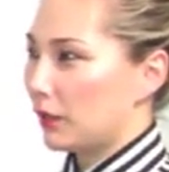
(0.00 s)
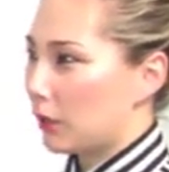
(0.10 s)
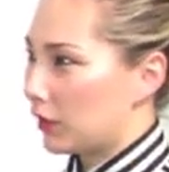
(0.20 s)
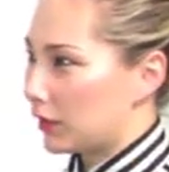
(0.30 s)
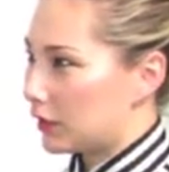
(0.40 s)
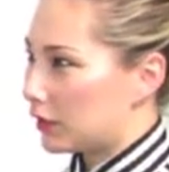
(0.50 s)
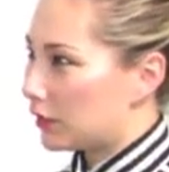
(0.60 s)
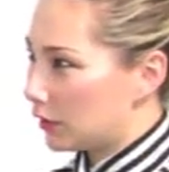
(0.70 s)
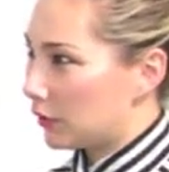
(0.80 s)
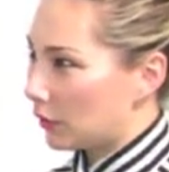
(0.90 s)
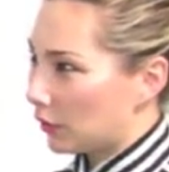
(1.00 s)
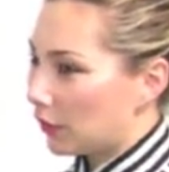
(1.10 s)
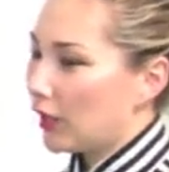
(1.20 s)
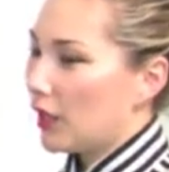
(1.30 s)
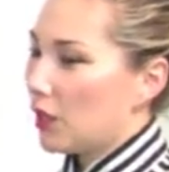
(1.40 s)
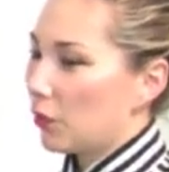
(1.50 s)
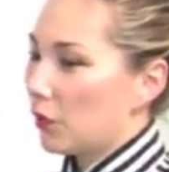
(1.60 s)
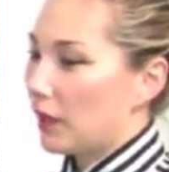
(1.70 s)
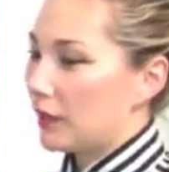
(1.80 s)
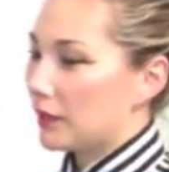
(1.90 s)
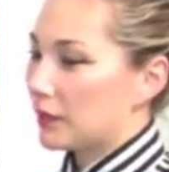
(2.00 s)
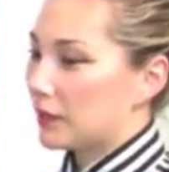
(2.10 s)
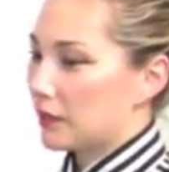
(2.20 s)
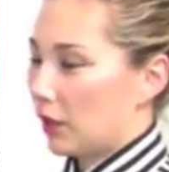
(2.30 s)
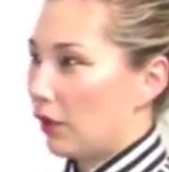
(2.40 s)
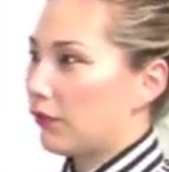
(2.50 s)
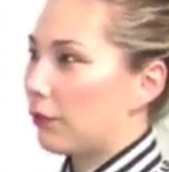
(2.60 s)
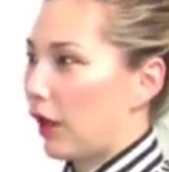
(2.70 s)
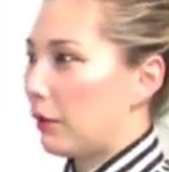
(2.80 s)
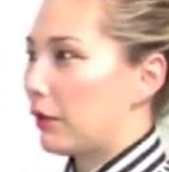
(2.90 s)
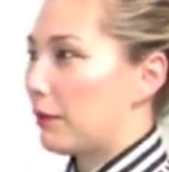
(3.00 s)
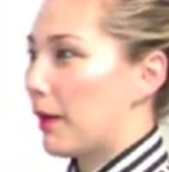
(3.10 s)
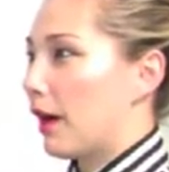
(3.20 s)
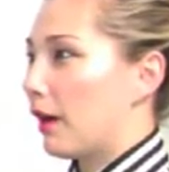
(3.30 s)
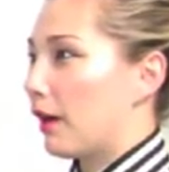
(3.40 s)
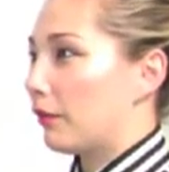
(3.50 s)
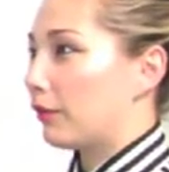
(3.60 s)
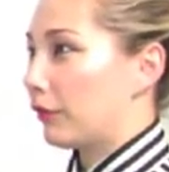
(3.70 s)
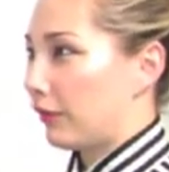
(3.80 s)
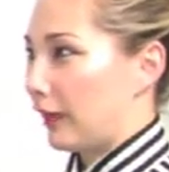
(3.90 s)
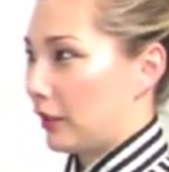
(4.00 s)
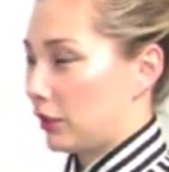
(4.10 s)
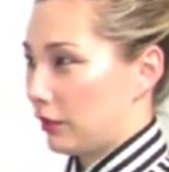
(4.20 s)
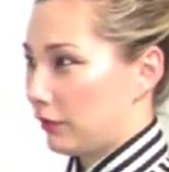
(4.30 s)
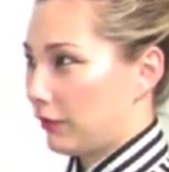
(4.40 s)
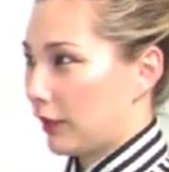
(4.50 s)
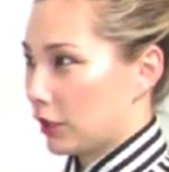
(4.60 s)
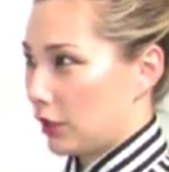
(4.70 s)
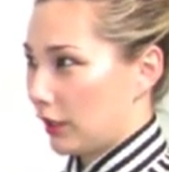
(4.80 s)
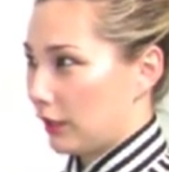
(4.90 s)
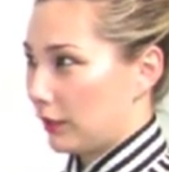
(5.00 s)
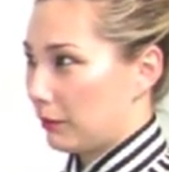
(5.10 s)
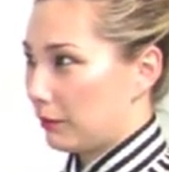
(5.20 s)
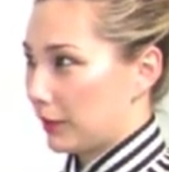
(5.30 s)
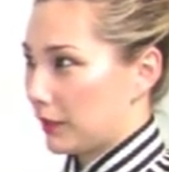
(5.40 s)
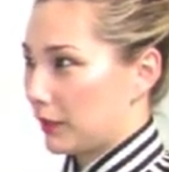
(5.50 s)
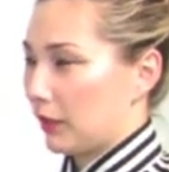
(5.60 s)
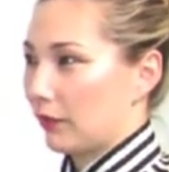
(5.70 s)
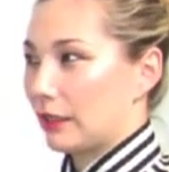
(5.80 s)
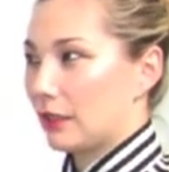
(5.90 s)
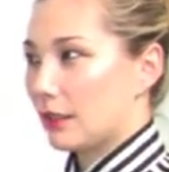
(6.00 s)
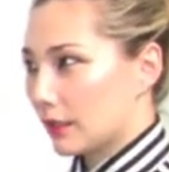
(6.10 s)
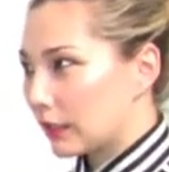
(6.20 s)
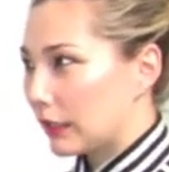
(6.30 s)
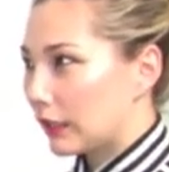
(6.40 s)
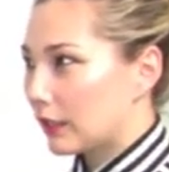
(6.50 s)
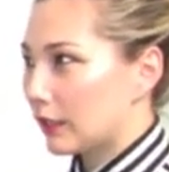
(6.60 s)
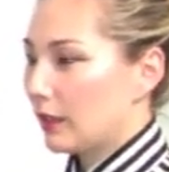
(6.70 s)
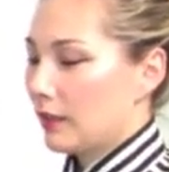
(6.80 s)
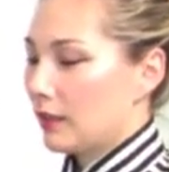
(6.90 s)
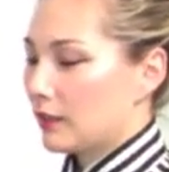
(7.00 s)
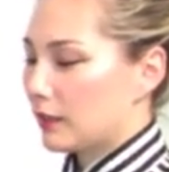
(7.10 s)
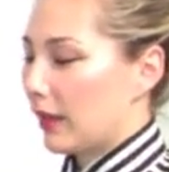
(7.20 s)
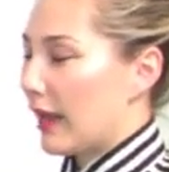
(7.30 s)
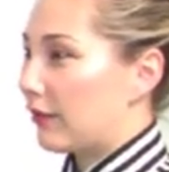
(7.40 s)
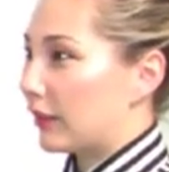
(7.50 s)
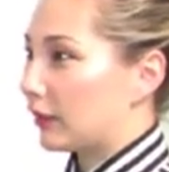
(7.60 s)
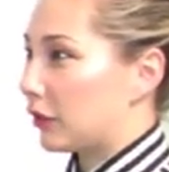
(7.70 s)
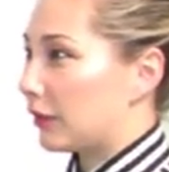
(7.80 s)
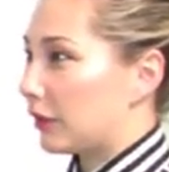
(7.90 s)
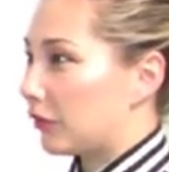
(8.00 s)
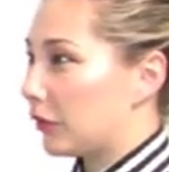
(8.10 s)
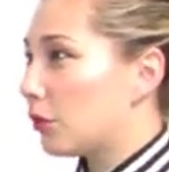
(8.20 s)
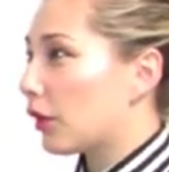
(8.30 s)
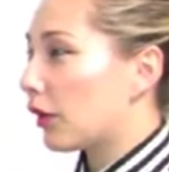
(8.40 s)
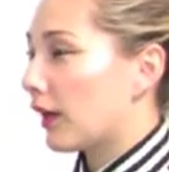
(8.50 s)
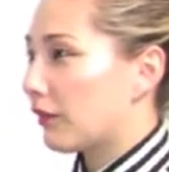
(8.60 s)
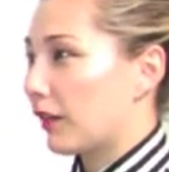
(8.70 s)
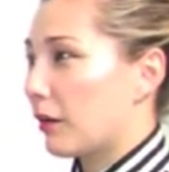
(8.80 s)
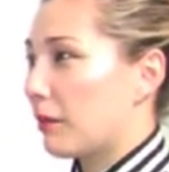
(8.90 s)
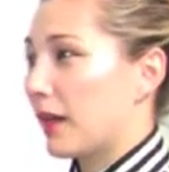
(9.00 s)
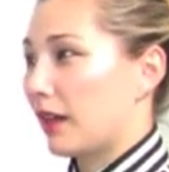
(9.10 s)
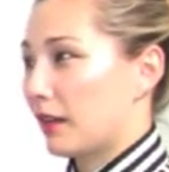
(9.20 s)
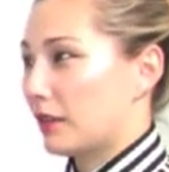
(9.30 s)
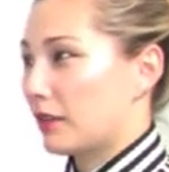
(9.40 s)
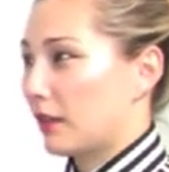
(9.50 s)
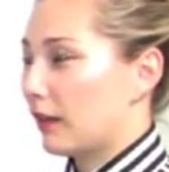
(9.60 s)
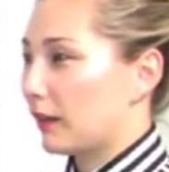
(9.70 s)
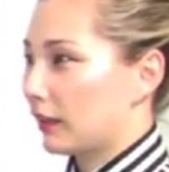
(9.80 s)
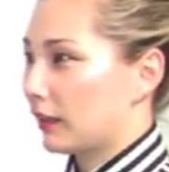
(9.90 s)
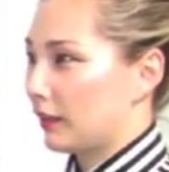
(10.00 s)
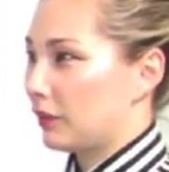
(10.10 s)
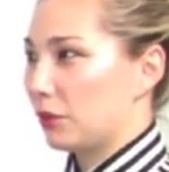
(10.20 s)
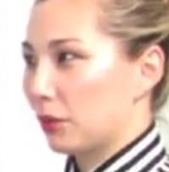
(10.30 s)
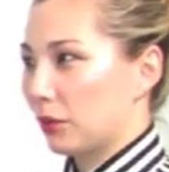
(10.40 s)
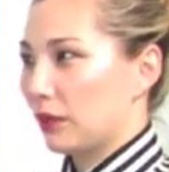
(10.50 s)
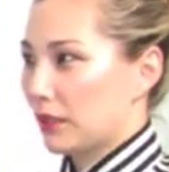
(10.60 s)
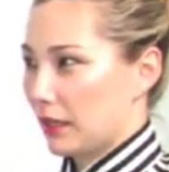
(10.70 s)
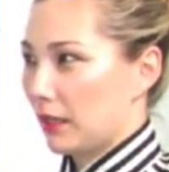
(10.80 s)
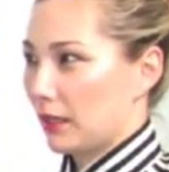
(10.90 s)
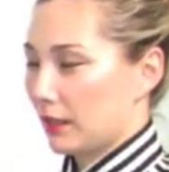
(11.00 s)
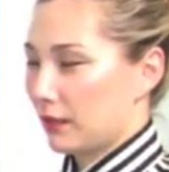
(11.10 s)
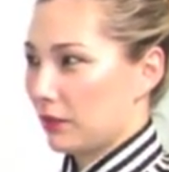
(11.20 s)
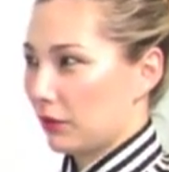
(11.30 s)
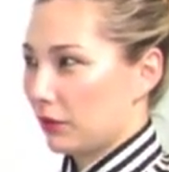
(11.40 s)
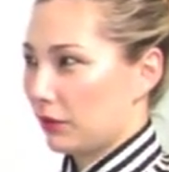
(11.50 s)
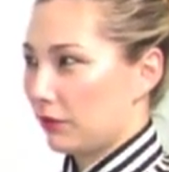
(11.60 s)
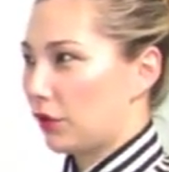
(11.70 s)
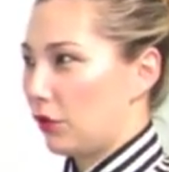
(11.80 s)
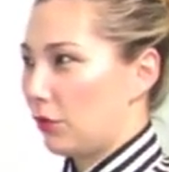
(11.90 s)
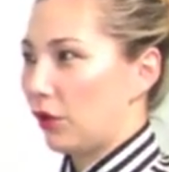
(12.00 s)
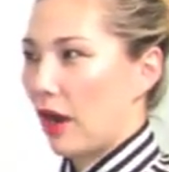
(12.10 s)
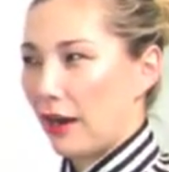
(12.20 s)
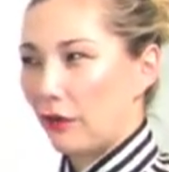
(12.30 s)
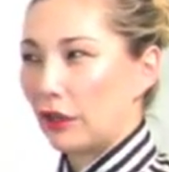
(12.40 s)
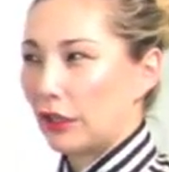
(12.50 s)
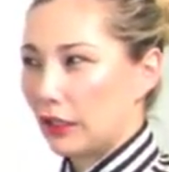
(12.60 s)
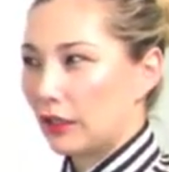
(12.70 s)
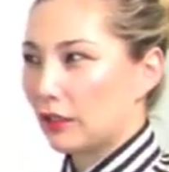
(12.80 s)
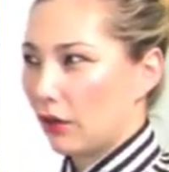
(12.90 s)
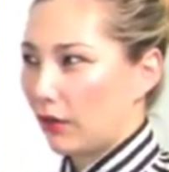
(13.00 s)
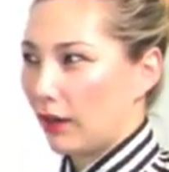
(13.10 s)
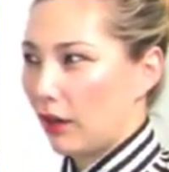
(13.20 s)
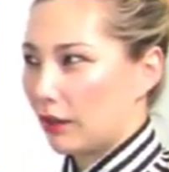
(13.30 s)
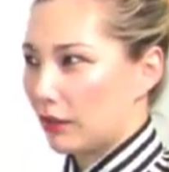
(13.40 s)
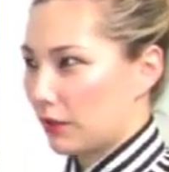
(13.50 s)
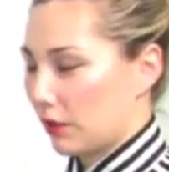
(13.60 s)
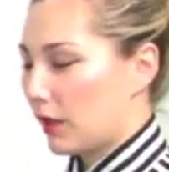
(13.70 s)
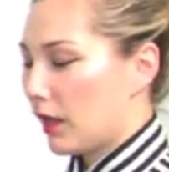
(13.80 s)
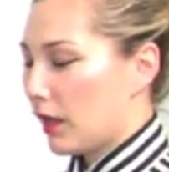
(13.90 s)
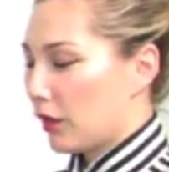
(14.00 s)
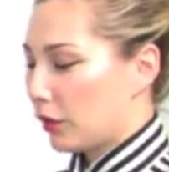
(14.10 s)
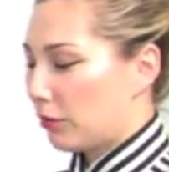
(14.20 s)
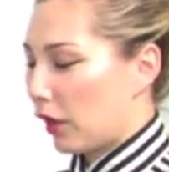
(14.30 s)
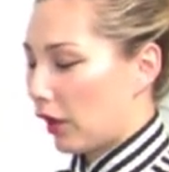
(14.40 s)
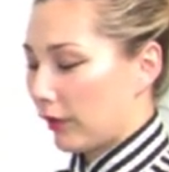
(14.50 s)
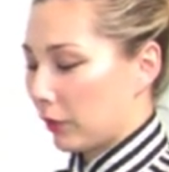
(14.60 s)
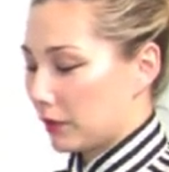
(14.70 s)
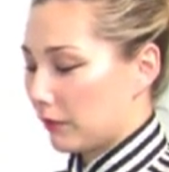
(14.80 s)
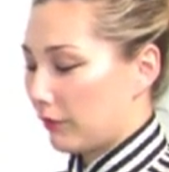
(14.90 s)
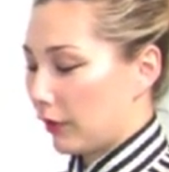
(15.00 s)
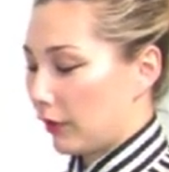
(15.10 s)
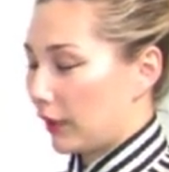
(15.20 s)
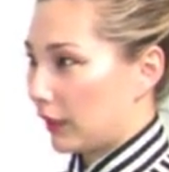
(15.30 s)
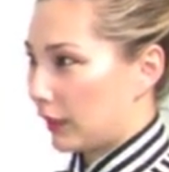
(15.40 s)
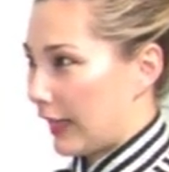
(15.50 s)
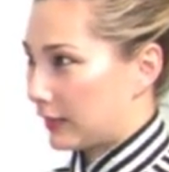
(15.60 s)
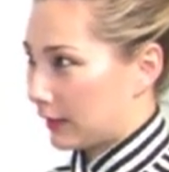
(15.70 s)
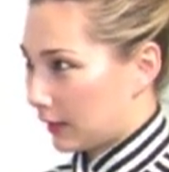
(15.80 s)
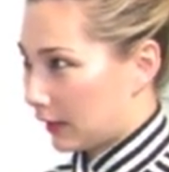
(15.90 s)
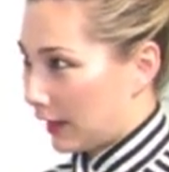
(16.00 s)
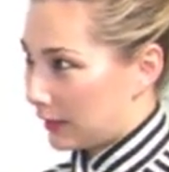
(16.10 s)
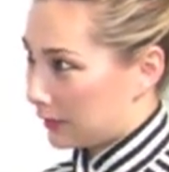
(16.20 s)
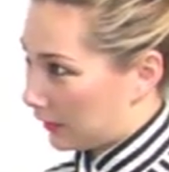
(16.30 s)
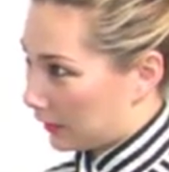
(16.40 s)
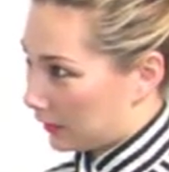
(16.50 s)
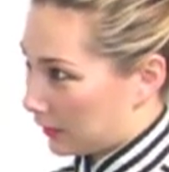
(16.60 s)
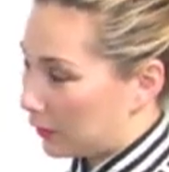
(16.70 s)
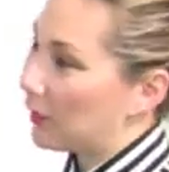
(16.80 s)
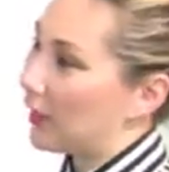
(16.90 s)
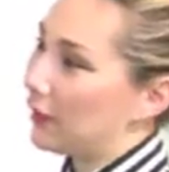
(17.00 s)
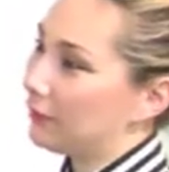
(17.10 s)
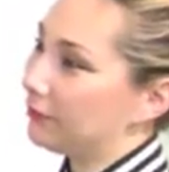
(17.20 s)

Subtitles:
what I wanted to do was solve the problem of the fashion and function, but still having it sleek, still having a little bit of humor. Everything I make has like a dualistic sort of humor, irony going on. So the bar ring was the very classic silhouette.